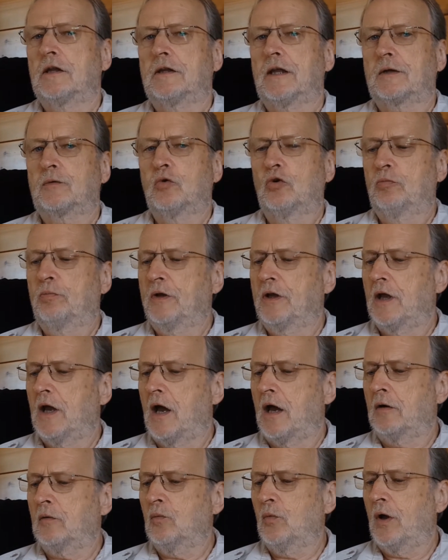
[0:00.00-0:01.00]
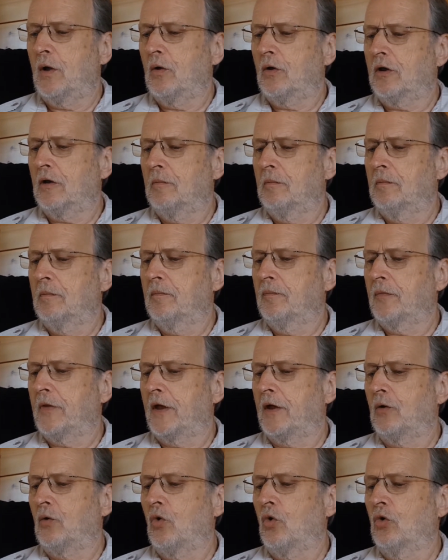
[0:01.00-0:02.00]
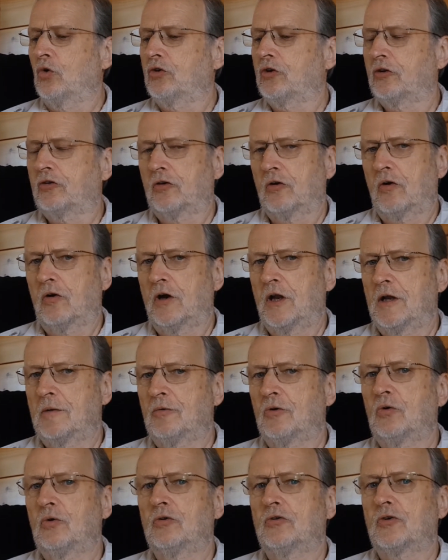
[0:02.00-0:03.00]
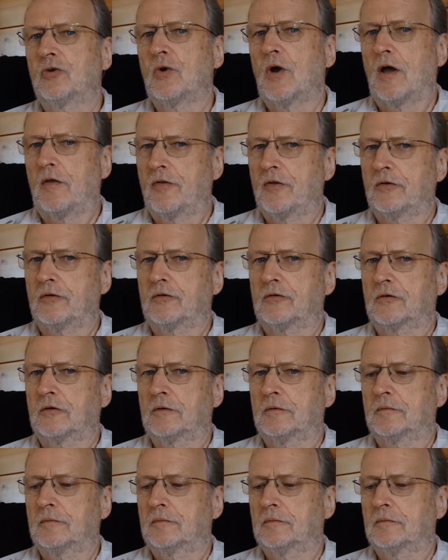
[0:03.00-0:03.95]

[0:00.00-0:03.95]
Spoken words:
that would be unwelcome or disagreeable to others?